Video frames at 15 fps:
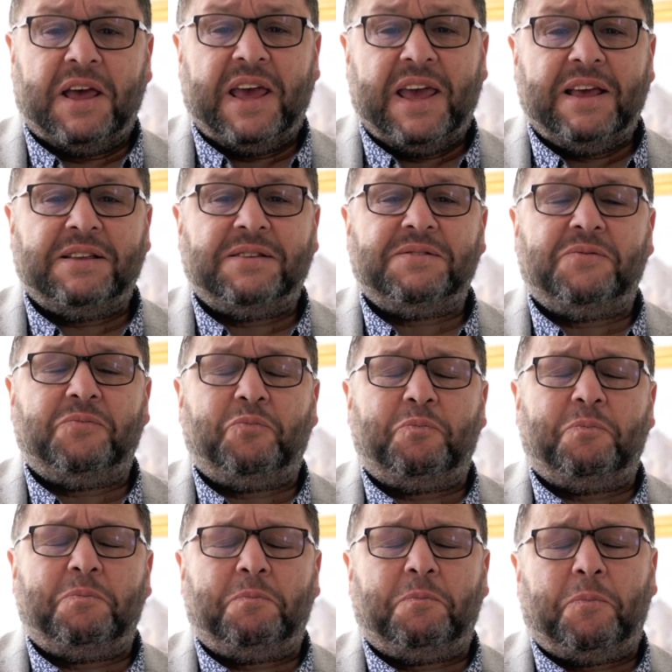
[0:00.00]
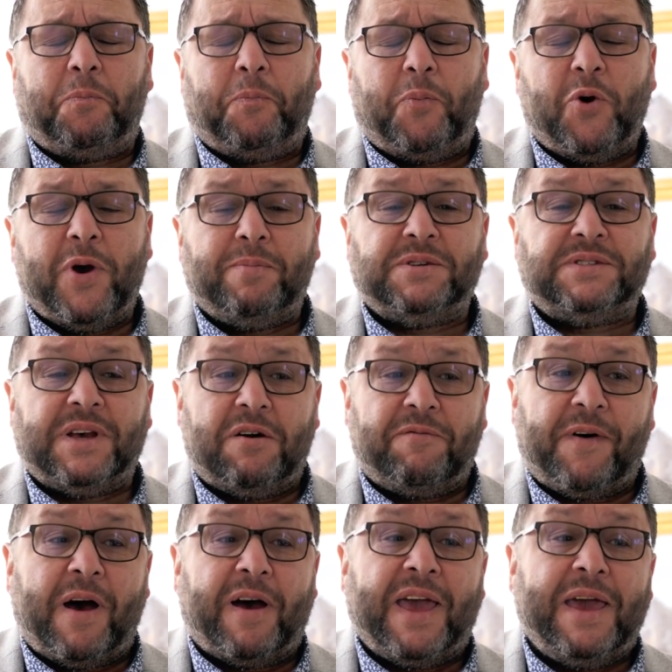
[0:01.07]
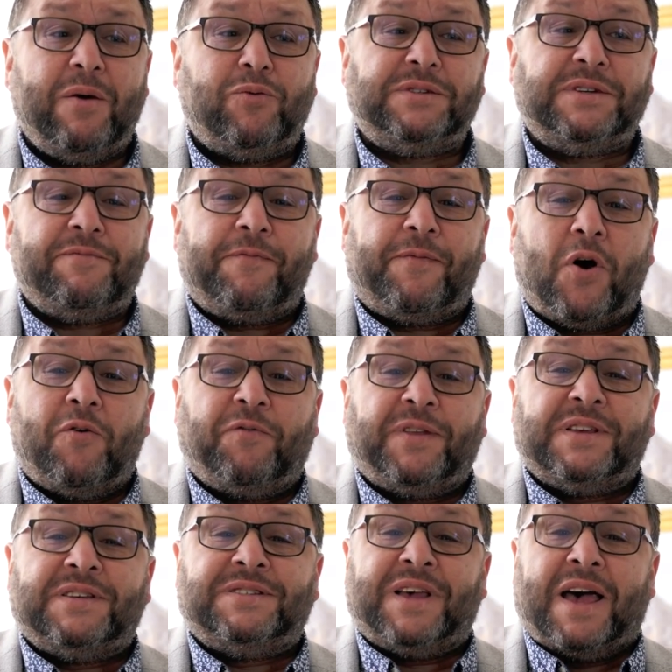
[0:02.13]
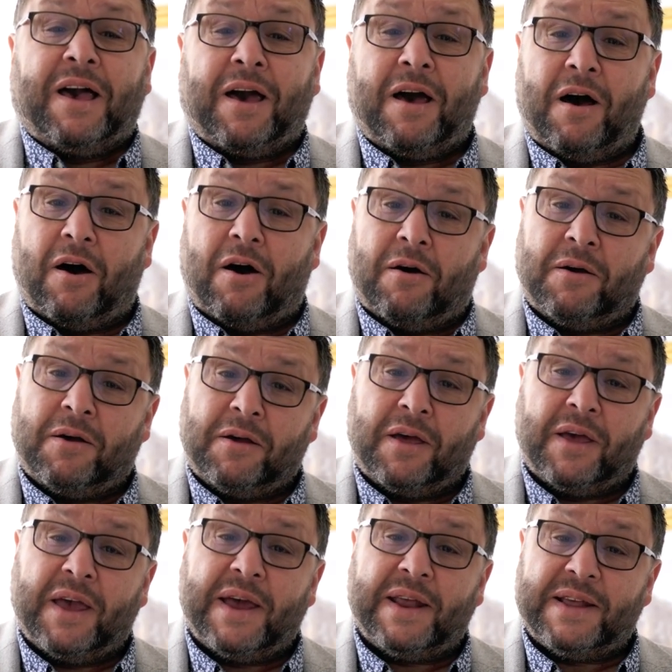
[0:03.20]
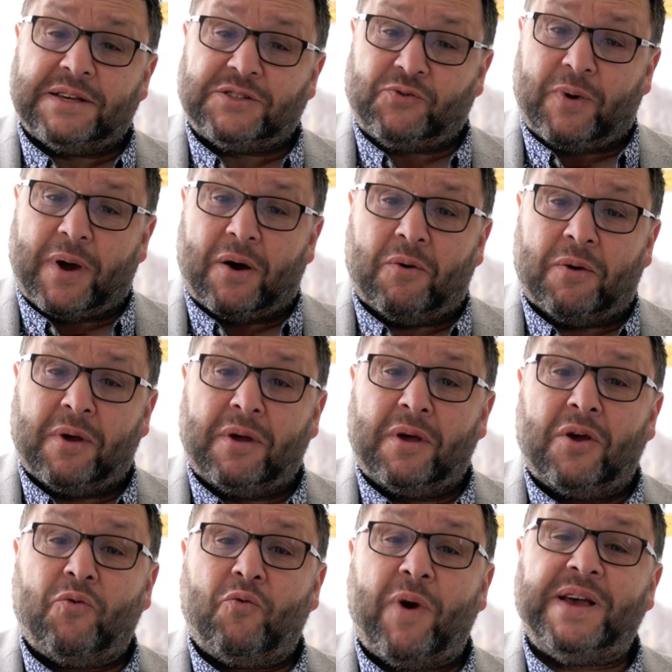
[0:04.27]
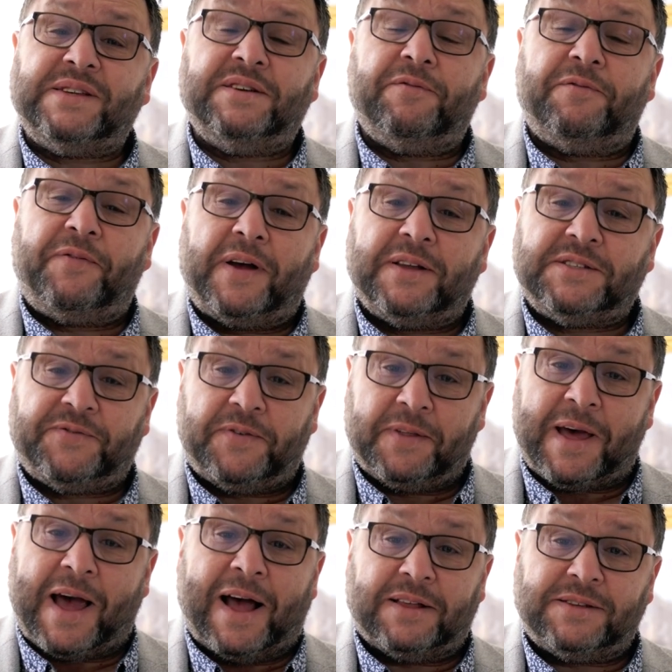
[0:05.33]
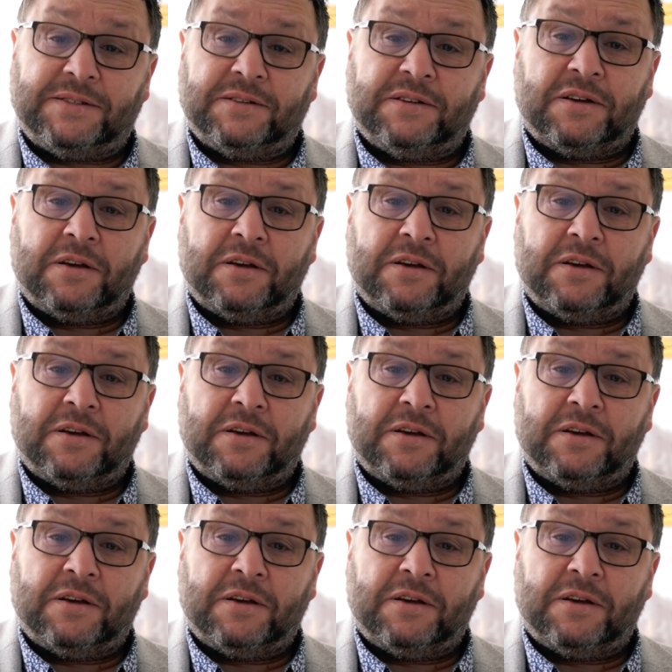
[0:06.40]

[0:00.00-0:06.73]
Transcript: He put himself out. He was involved in Zakar in Israel, raising funds for that.